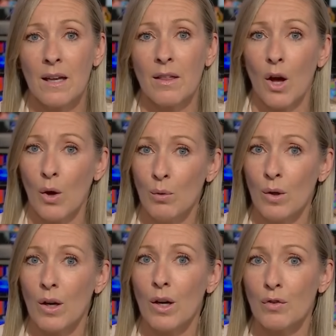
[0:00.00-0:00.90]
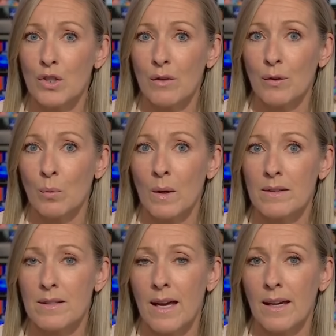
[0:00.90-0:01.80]
And the owner of Sheffield
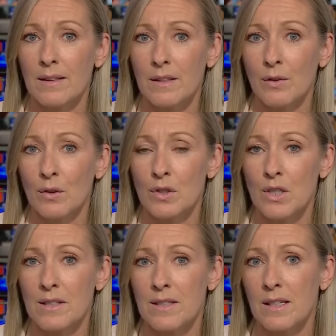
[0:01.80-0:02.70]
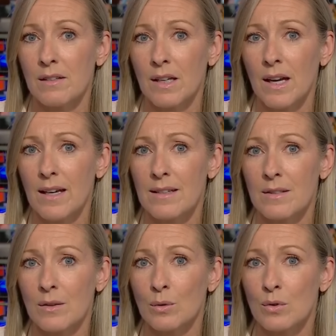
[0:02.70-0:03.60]
Wednesday, Dejphon Chansiri,
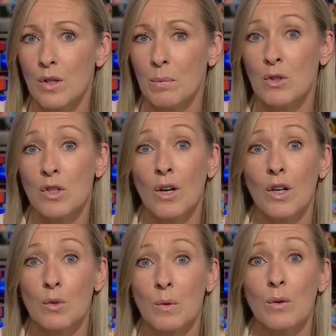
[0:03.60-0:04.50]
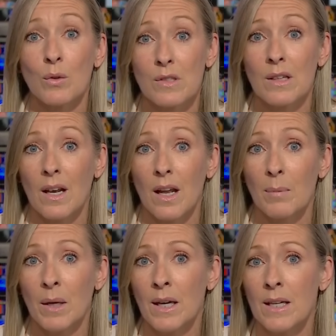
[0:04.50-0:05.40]
has also been charged with causing the
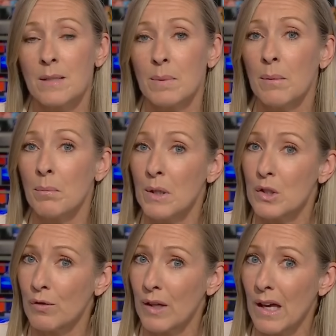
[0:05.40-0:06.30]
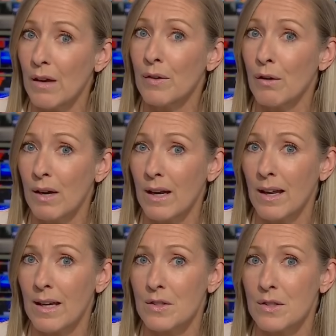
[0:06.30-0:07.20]
club to be in breach of EFL
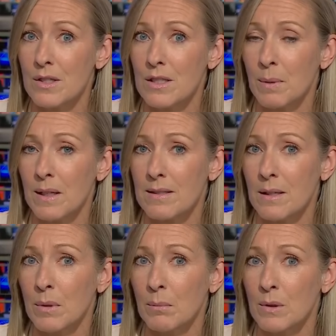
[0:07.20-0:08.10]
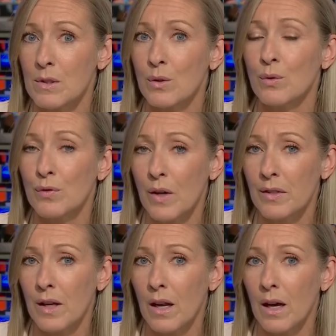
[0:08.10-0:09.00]
regulations despite his commitment to
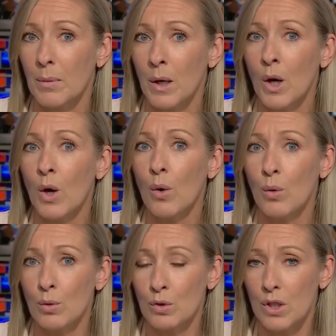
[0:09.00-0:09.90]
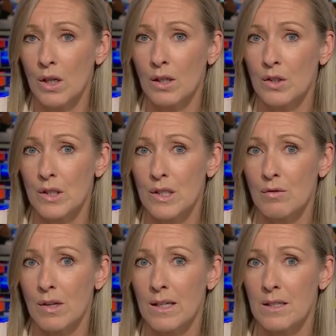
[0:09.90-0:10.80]
fund the club. All
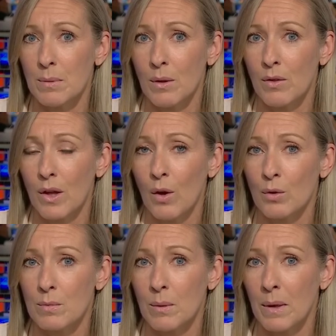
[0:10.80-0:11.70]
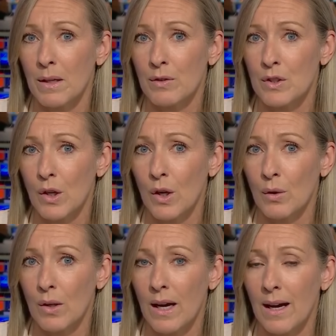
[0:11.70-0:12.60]
charges relate to both the ultimate beneficial
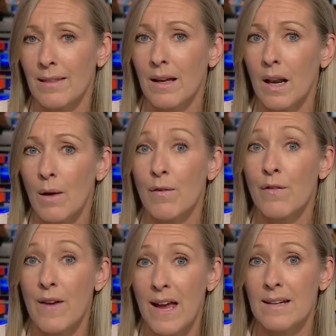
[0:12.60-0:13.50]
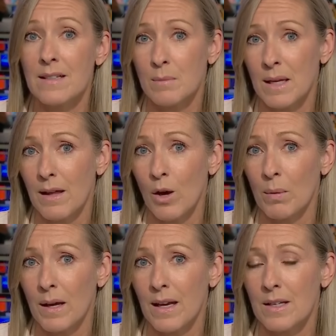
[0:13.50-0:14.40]
owner and the club failing to meet their
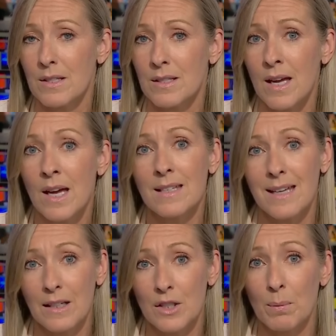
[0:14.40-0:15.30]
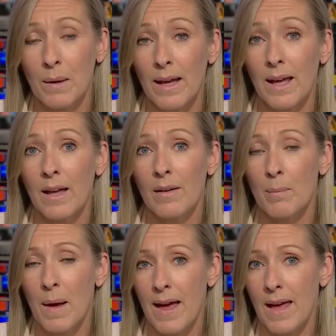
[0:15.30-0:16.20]
obligations to actually
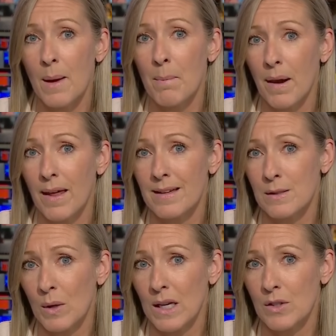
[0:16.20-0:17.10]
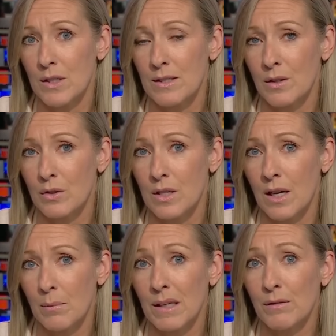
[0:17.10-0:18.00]
pay players' wages on
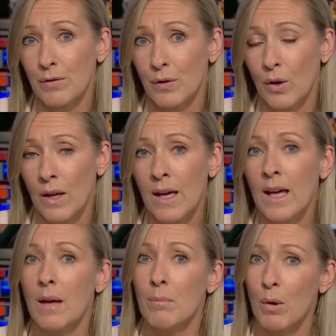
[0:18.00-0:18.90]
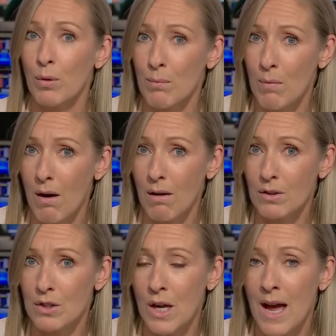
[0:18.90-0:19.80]
time and in full in both
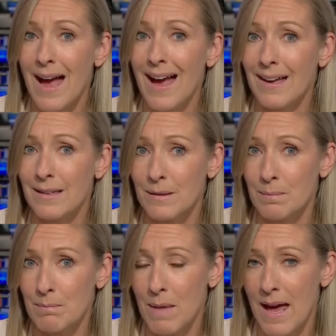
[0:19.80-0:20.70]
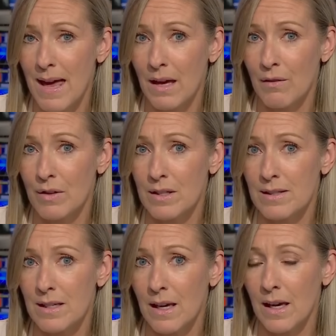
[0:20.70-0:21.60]
March and May of
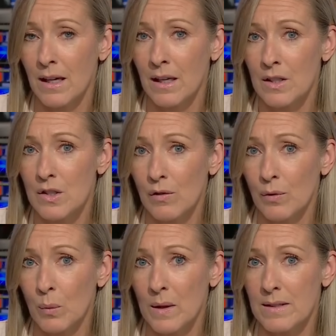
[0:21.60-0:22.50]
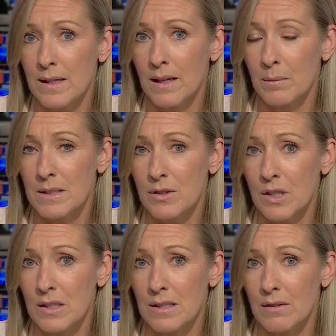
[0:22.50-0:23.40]
this year. Sheffield Wednesday and Mr.
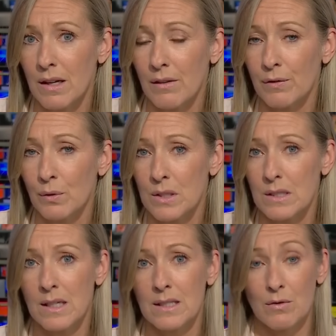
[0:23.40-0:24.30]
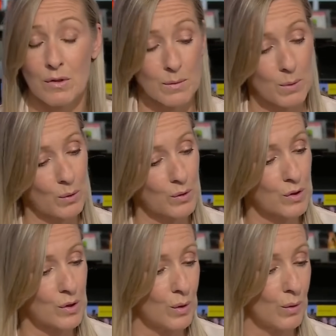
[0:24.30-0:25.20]
Chansiri have 14 days to respond
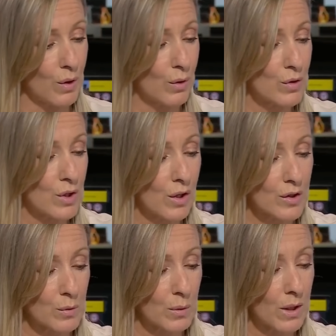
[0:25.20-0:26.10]
to those charges.